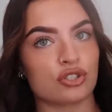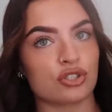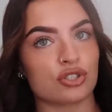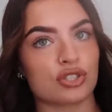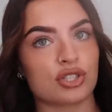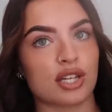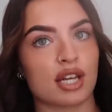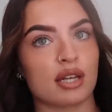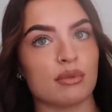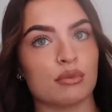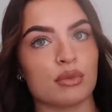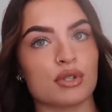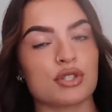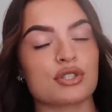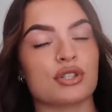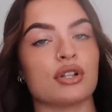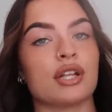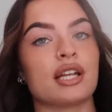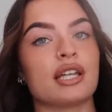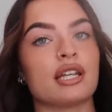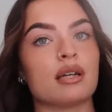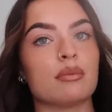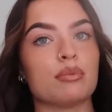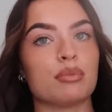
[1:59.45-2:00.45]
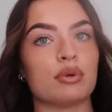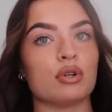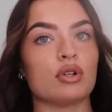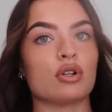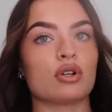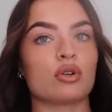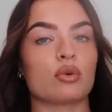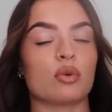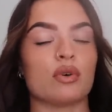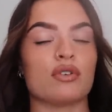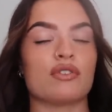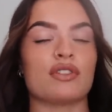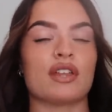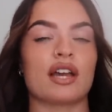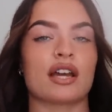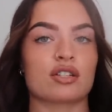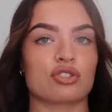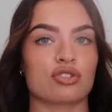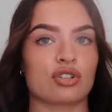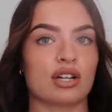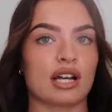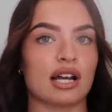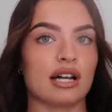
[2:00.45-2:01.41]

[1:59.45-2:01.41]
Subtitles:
just gain muscle. In a bulk, with the extra